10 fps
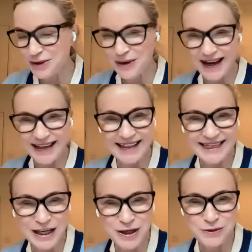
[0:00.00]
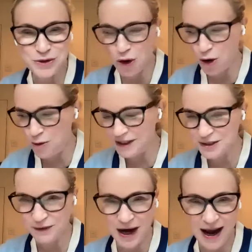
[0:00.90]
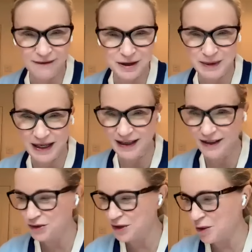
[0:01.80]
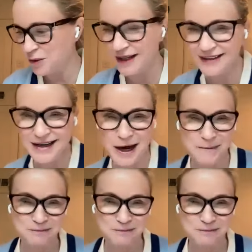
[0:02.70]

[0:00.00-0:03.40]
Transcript: you, Heike. Thank you so much for having me. You know, it.